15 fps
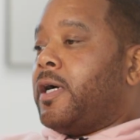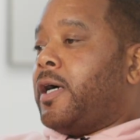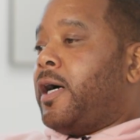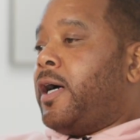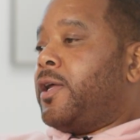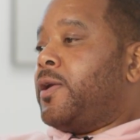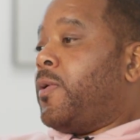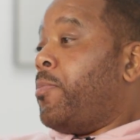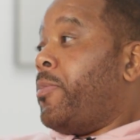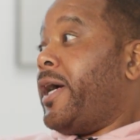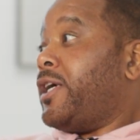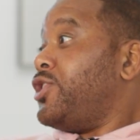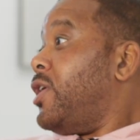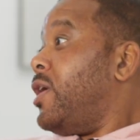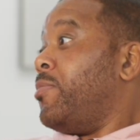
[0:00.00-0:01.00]
I don't know what
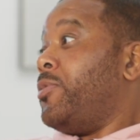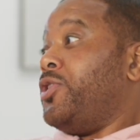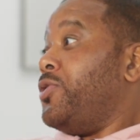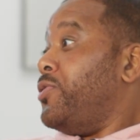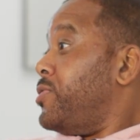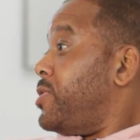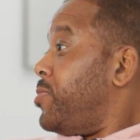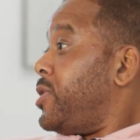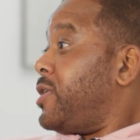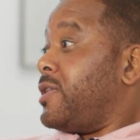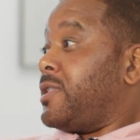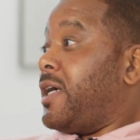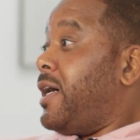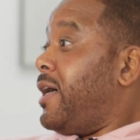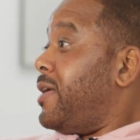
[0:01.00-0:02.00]
batch y'all be using
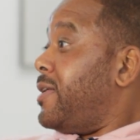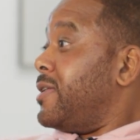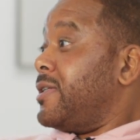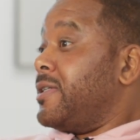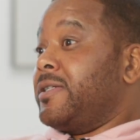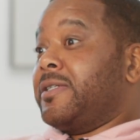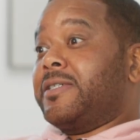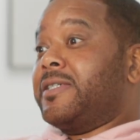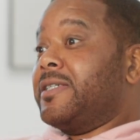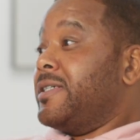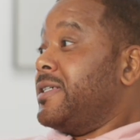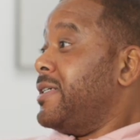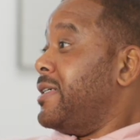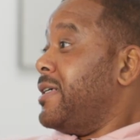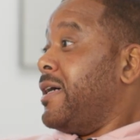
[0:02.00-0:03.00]
because I
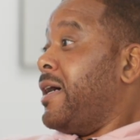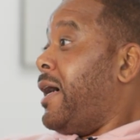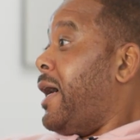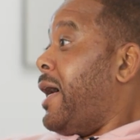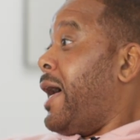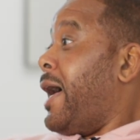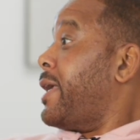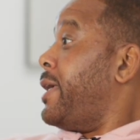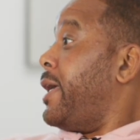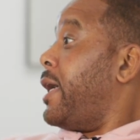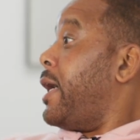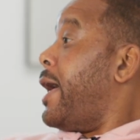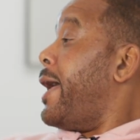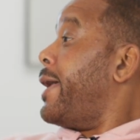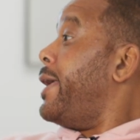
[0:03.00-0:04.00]

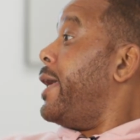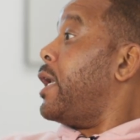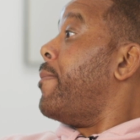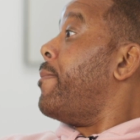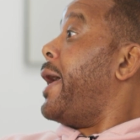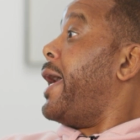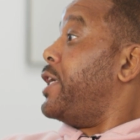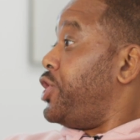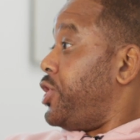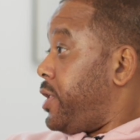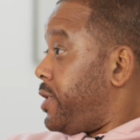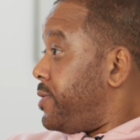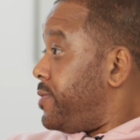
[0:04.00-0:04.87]
can't imagine it.